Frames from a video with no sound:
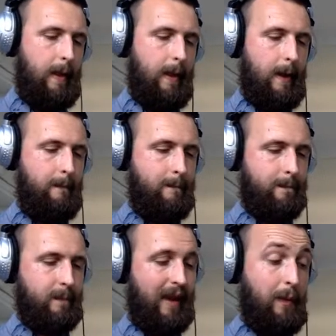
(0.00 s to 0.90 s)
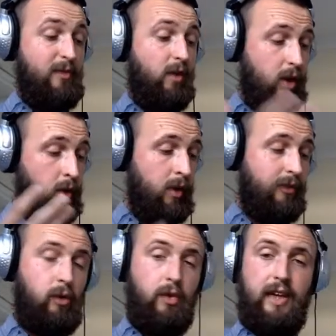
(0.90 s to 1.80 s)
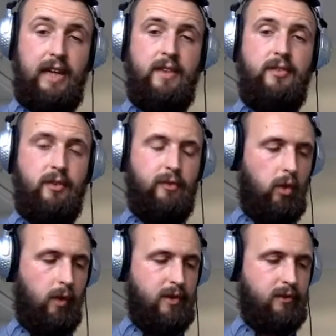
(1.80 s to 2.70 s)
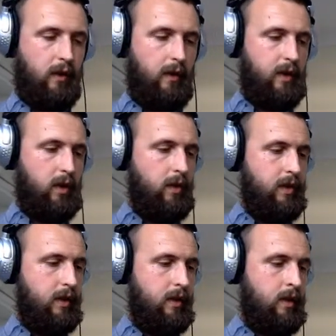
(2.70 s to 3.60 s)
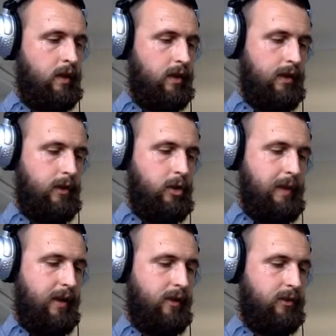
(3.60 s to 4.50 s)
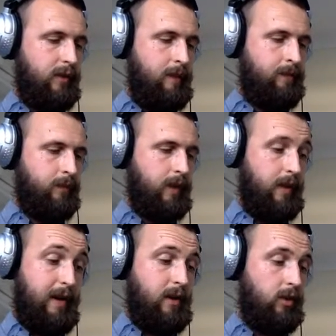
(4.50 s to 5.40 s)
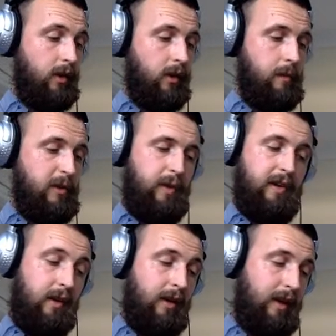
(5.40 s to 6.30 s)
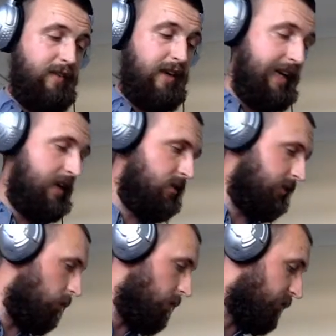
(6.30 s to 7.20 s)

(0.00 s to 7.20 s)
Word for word: Um, however, I couldn't afford the lenses for it, so I got the the Lumix, the Panasonic Lumix, but I didn't have any lenses for it.